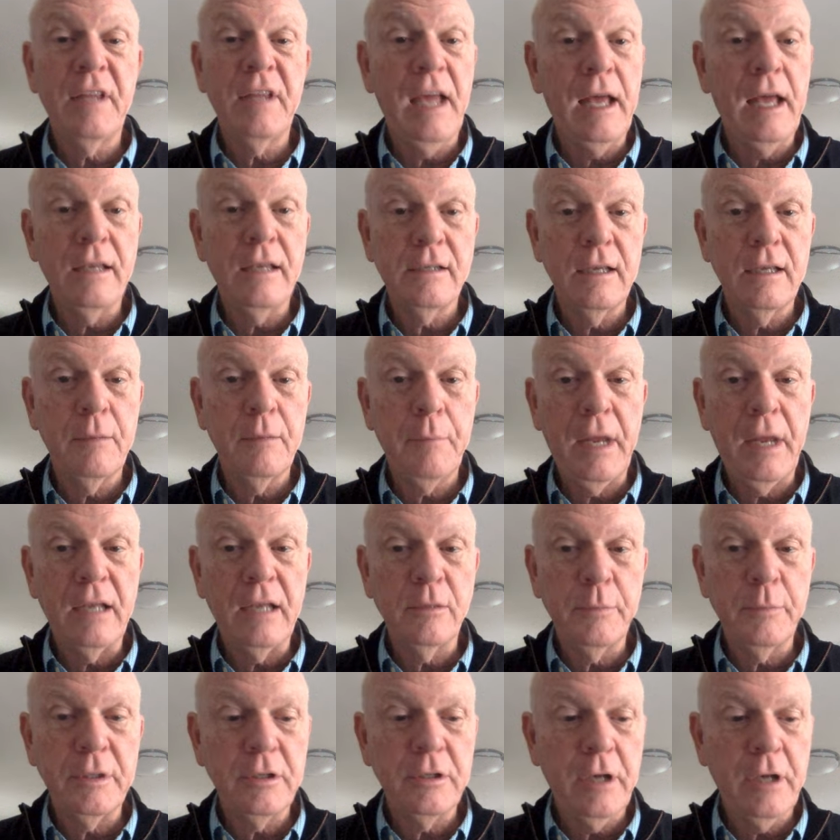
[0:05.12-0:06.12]
Asset
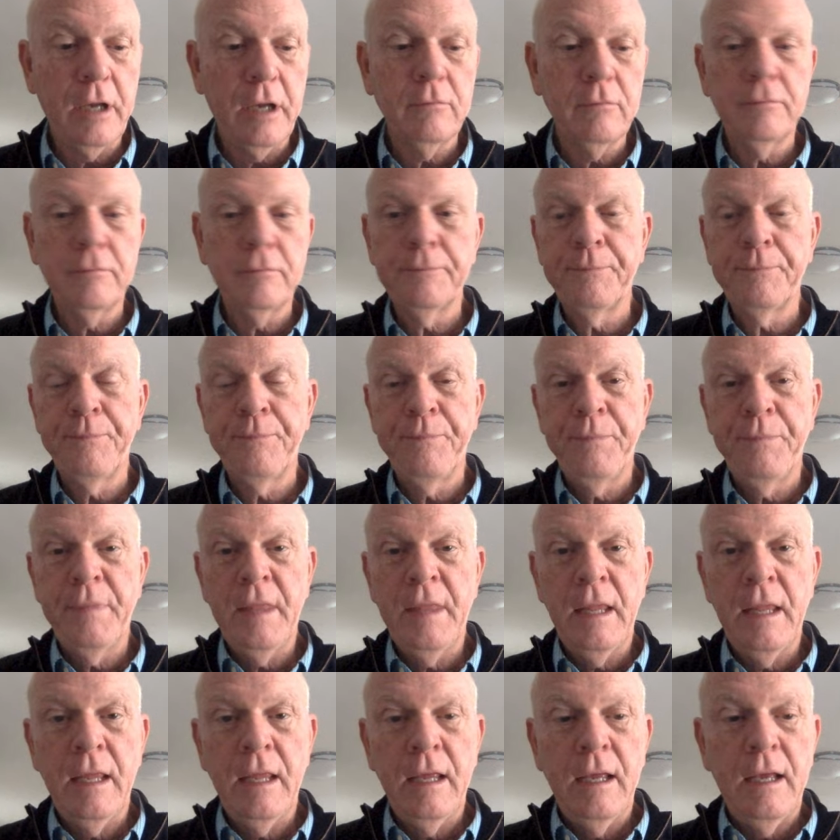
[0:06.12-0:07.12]
Management Channel.
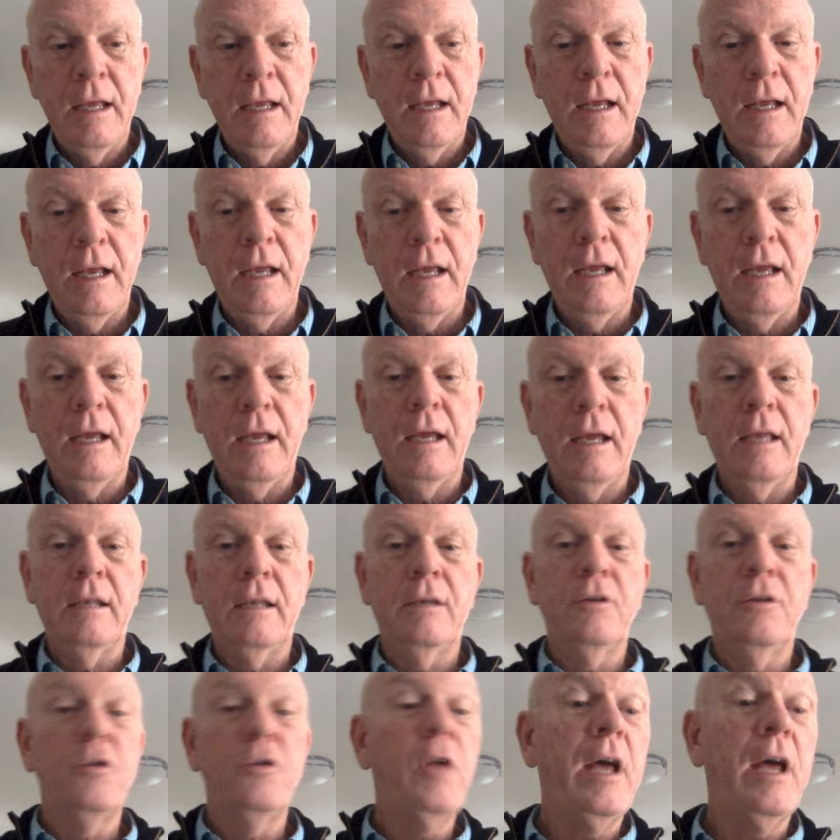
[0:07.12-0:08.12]
And
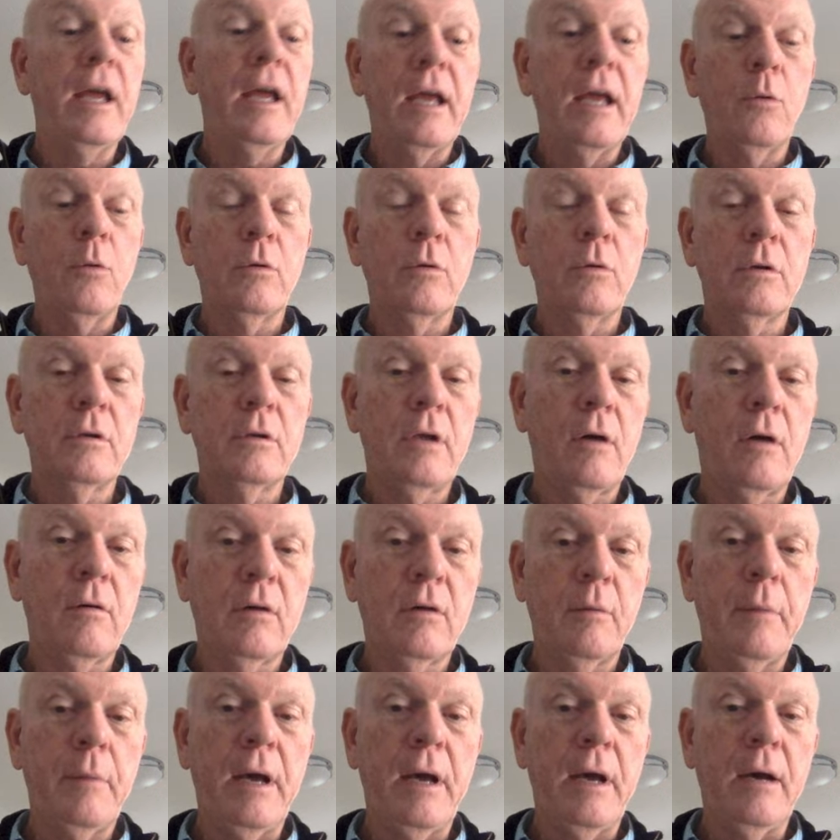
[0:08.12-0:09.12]
today I want to talk
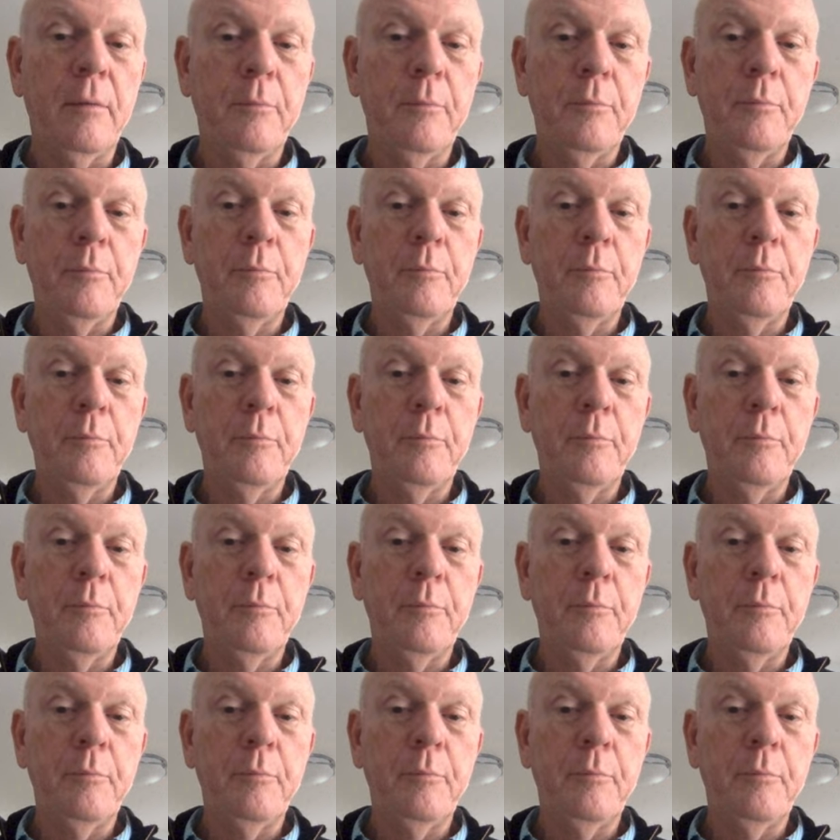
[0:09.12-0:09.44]
about